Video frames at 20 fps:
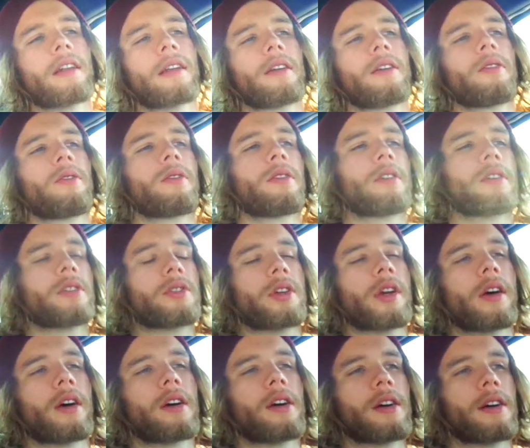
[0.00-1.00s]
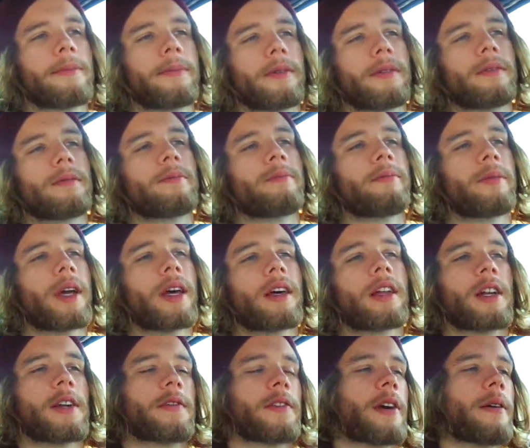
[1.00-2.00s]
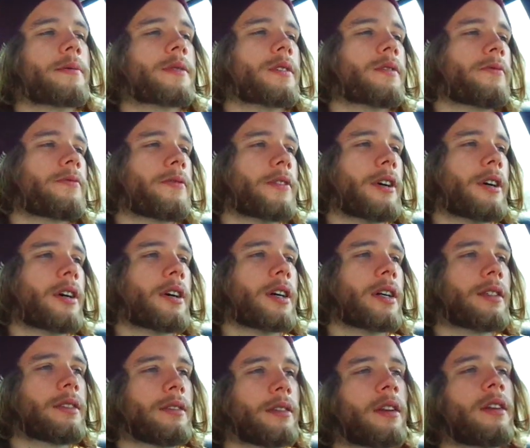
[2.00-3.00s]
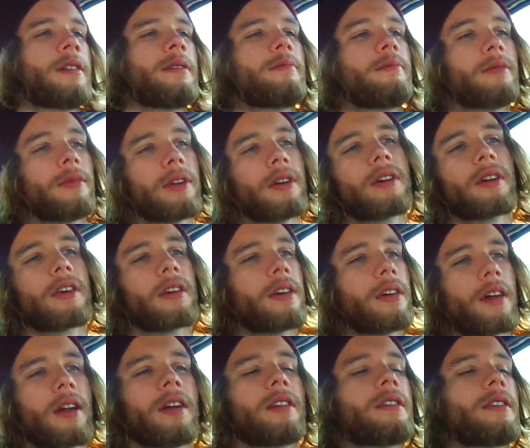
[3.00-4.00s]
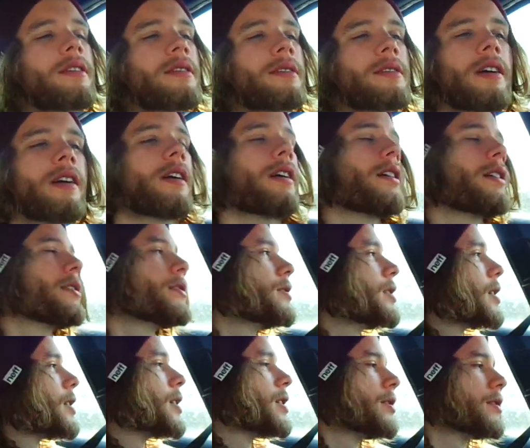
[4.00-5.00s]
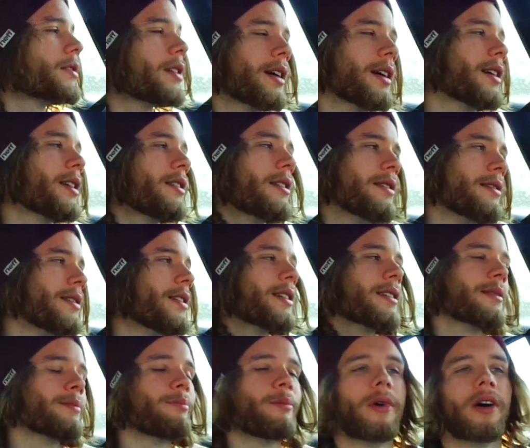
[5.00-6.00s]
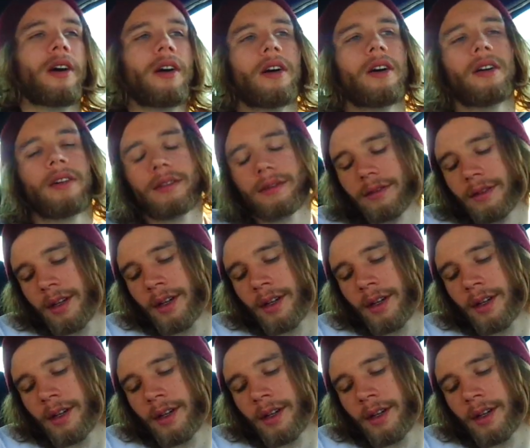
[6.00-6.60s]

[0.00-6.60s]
do your job, man, I've come so far. I'm looking at the stars like I think I want them all.